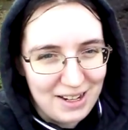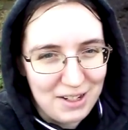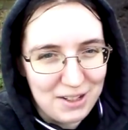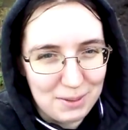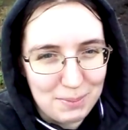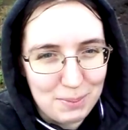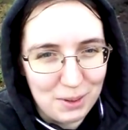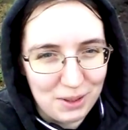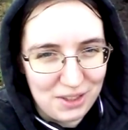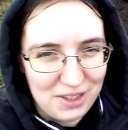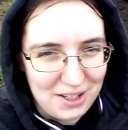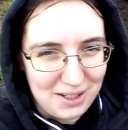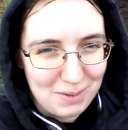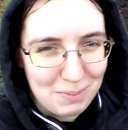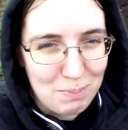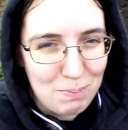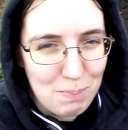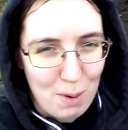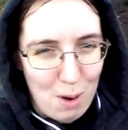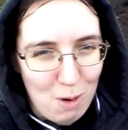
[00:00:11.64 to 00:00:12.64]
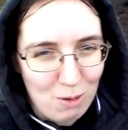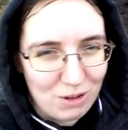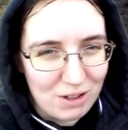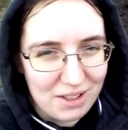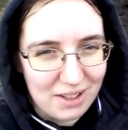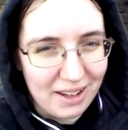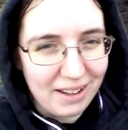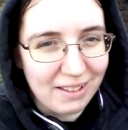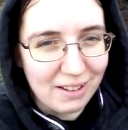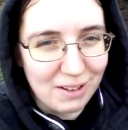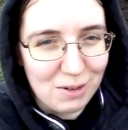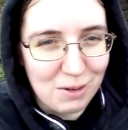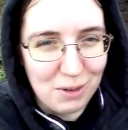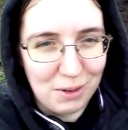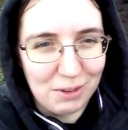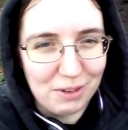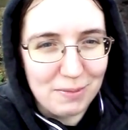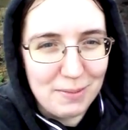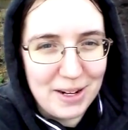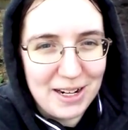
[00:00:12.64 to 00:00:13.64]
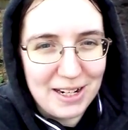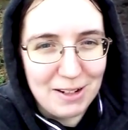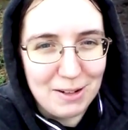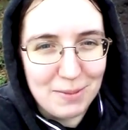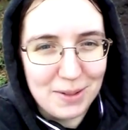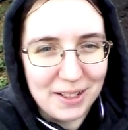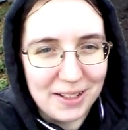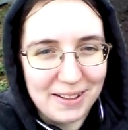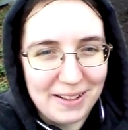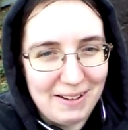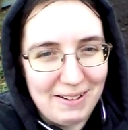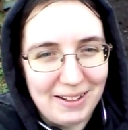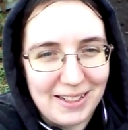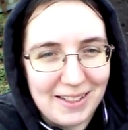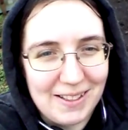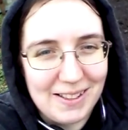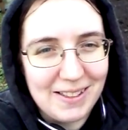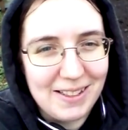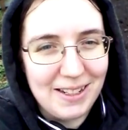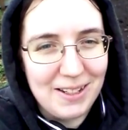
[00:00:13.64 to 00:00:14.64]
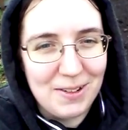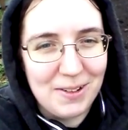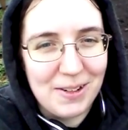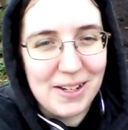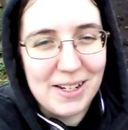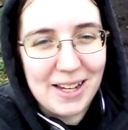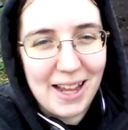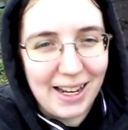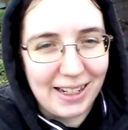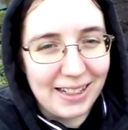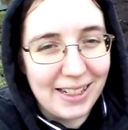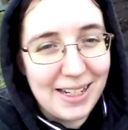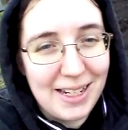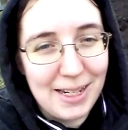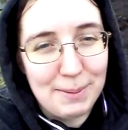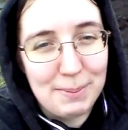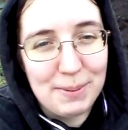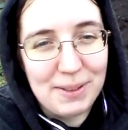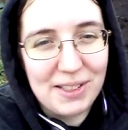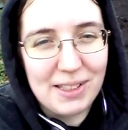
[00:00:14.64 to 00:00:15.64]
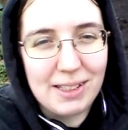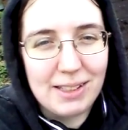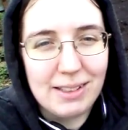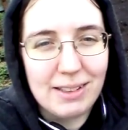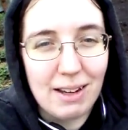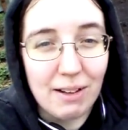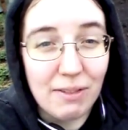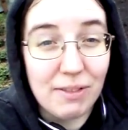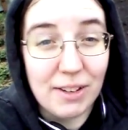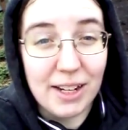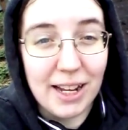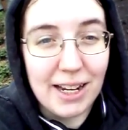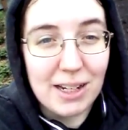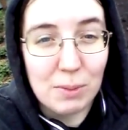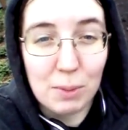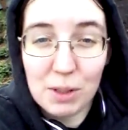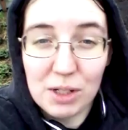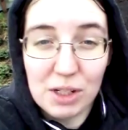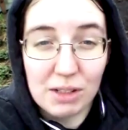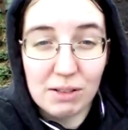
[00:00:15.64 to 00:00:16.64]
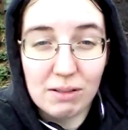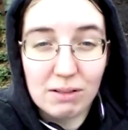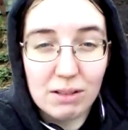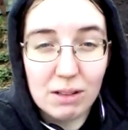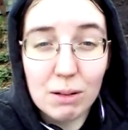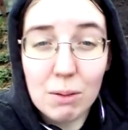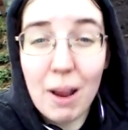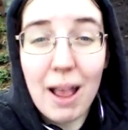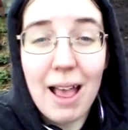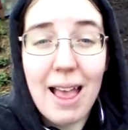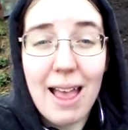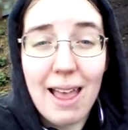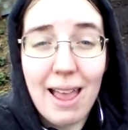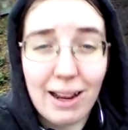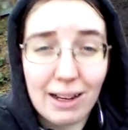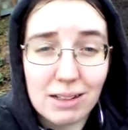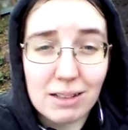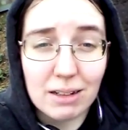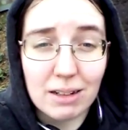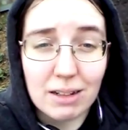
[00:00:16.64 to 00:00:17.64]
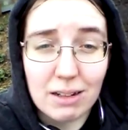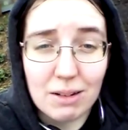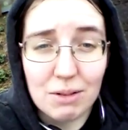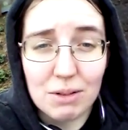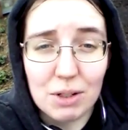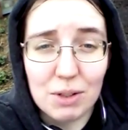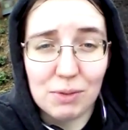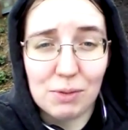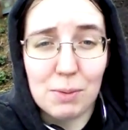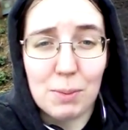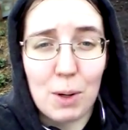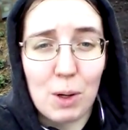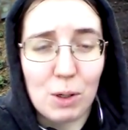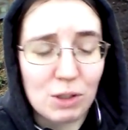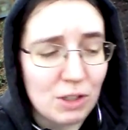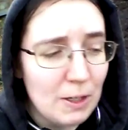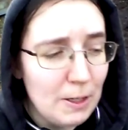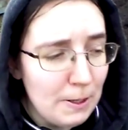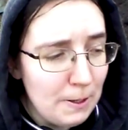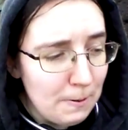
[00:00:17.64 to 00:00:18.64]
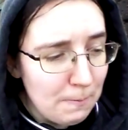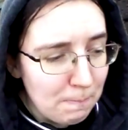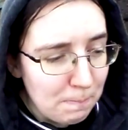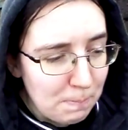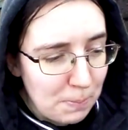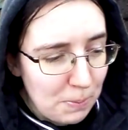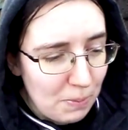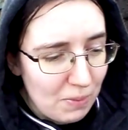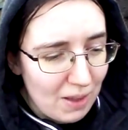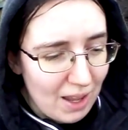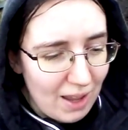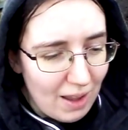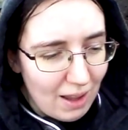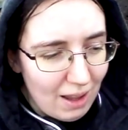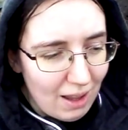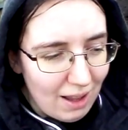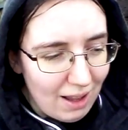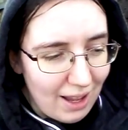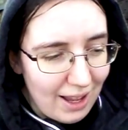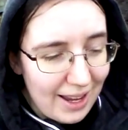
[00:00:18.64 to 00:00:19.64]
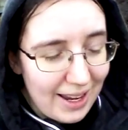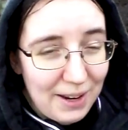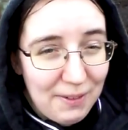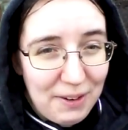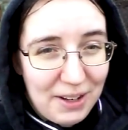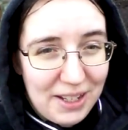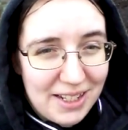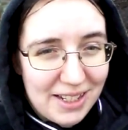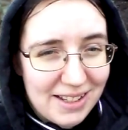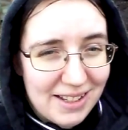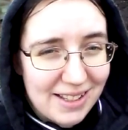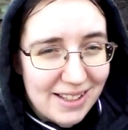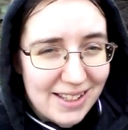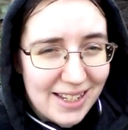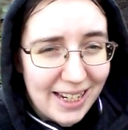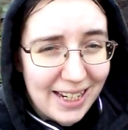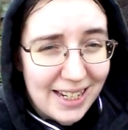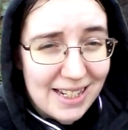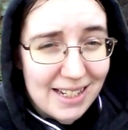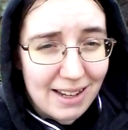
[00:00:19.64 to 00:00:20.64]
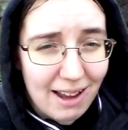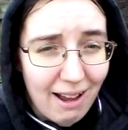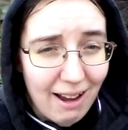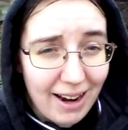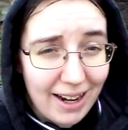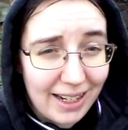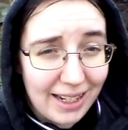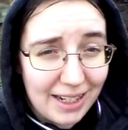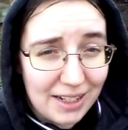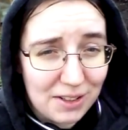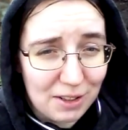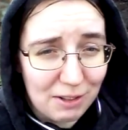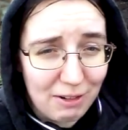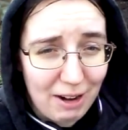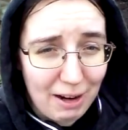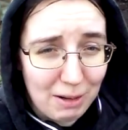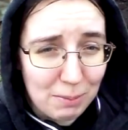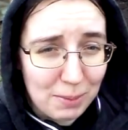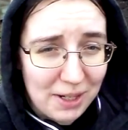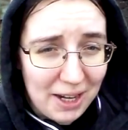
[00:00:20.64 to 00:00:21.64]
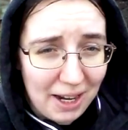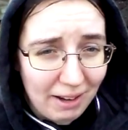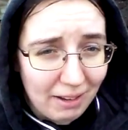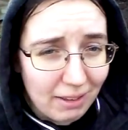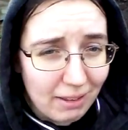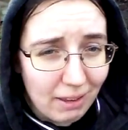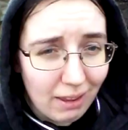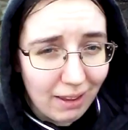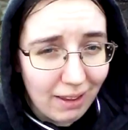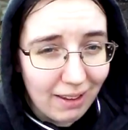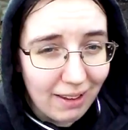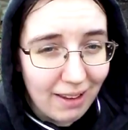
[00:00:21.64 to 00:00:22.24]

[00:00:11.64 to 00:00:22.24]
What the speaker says: to put this box in the corner of my allotment, and now I can sit on it and keep stuff in it, which are two excellent uses for a box. If it doesn't sink entirely into the ground beneath,